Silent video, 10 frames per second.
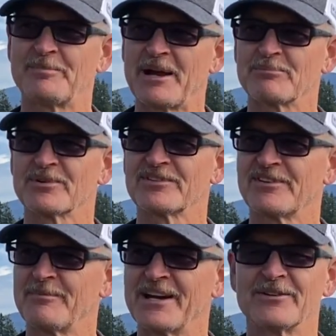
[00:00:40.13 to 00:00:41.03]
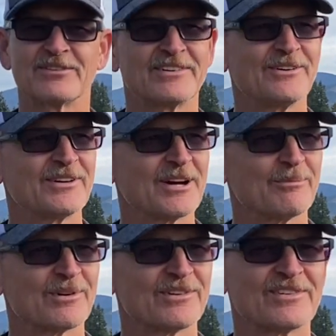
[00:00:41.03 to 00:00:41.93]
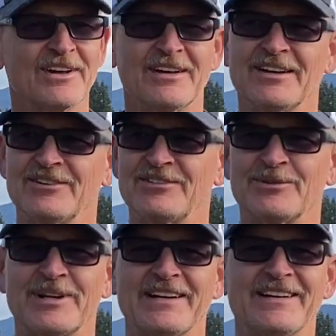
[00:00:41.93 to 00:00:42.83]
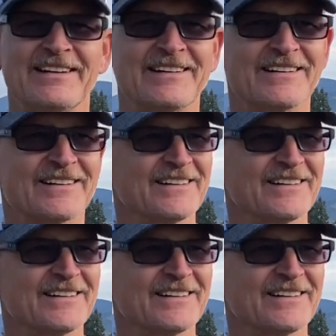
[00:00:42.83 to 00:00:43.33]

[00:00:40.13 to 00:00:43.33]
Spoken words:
peppers, tomatoes, cucumbers, zucchini, and